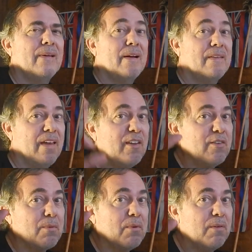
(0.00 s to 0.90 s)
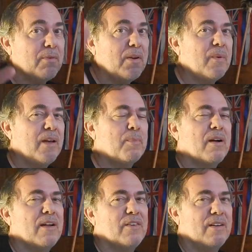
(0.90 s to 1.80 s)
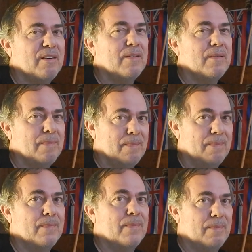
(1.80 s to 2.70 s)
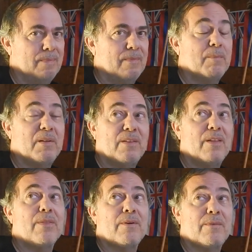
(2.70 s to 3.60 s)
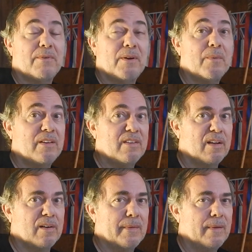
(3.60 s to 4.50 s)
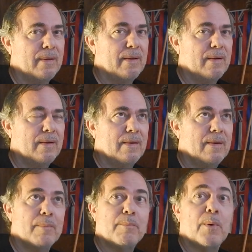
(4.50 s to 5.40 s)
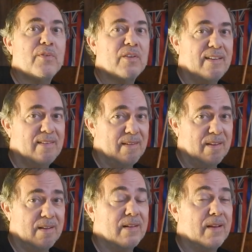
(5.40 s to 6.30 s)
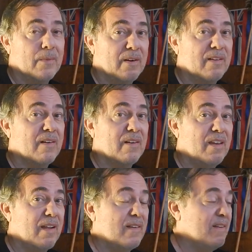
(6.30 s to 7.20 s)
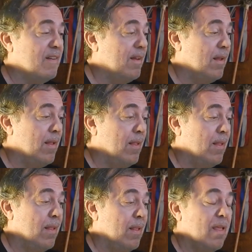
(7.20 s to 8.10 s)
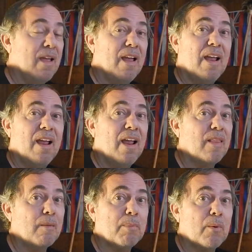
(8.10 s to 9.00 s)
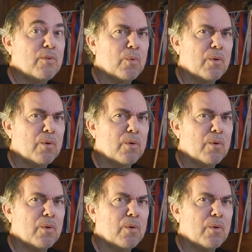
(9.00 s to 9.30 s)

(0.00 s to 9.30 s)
on the H3 freeway project. They're building the third freeway tunnel. On both sides of the tunnel, I worked archaeology. And the bones